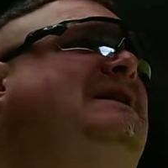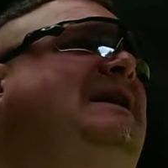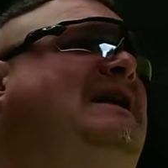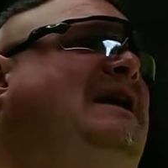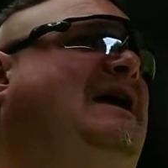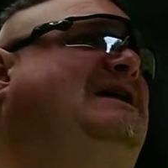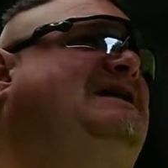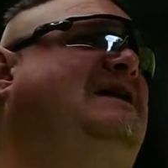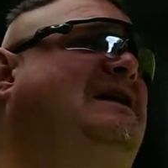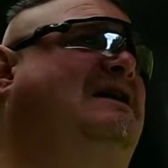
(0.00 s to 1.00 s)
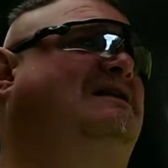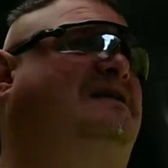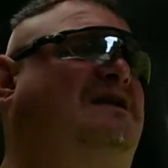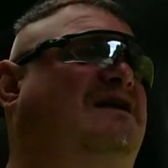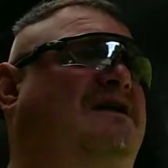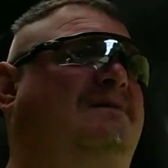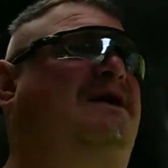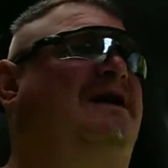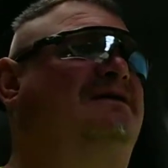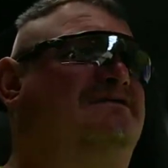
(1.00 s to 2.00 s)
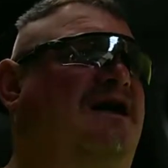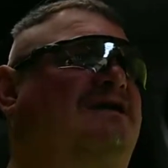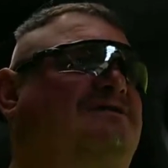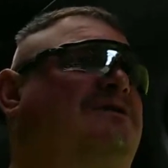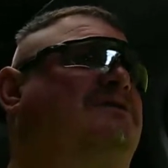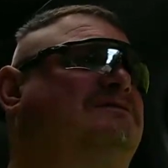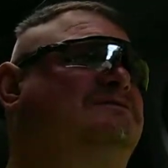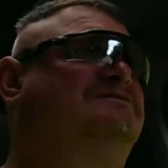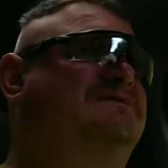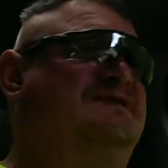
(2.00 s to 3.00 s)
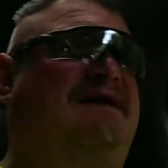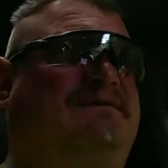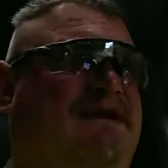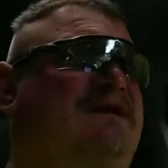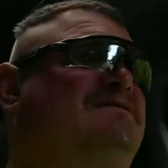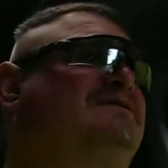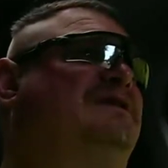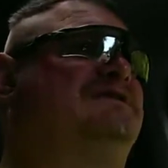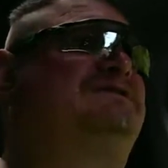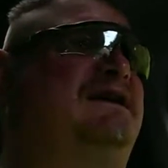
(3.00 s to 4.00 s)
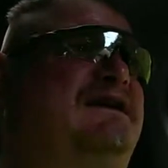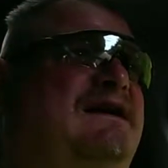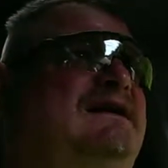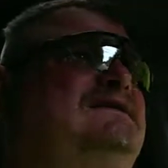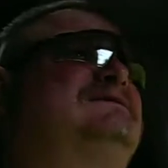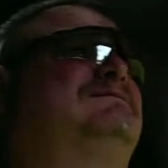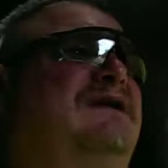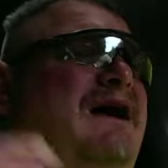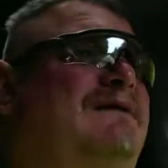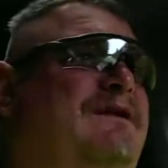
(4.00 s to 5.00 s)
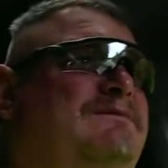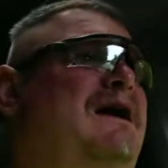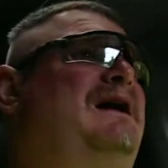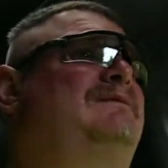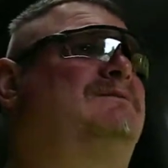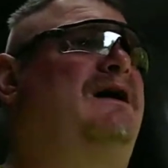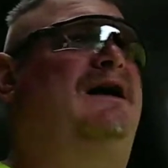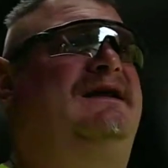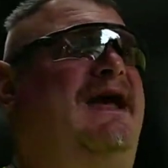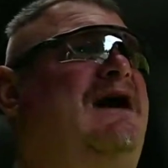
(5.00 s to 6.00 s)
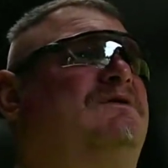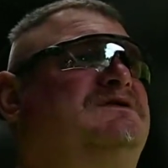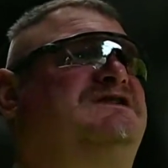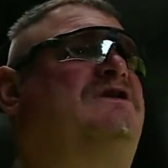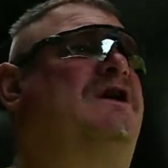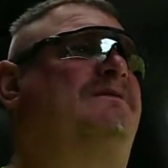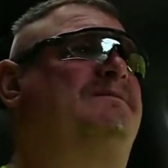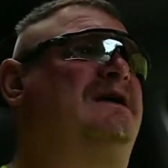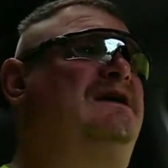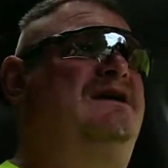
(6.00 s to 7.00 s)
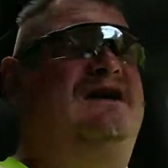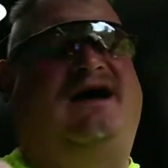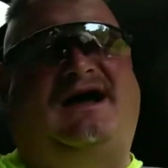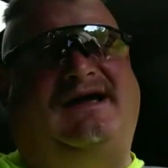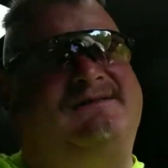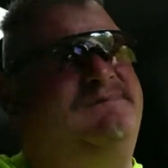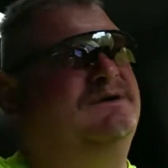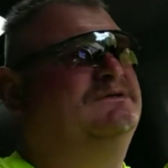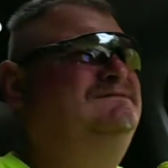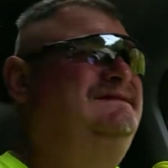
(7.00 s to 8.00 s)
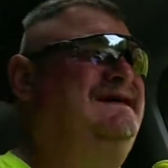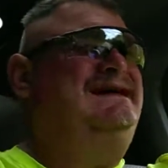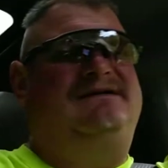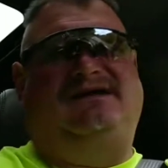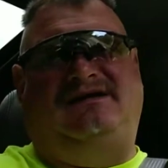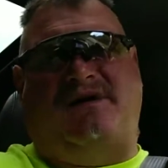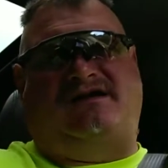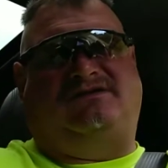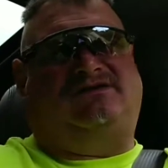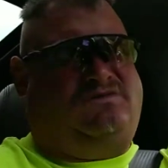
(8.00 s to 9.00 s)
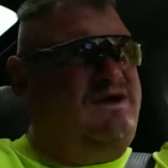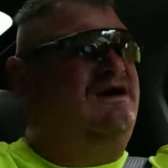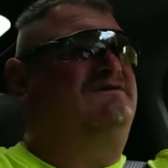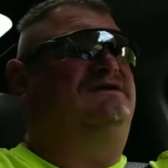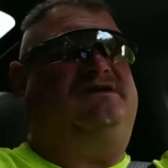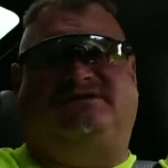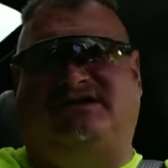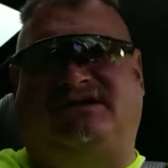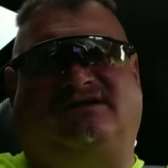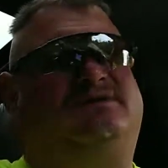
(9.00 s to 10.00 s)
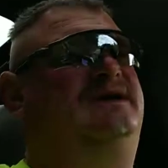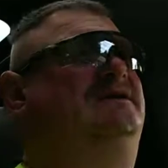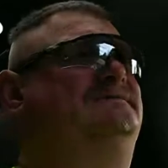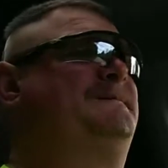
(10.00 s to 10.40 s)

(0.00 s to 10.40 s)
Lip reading: And then, him and I rock and roll, same thing, Thursday nights, blah, blah, blah, blah, blah. And now with Joe helping me, I could build about 12 or 13 a week.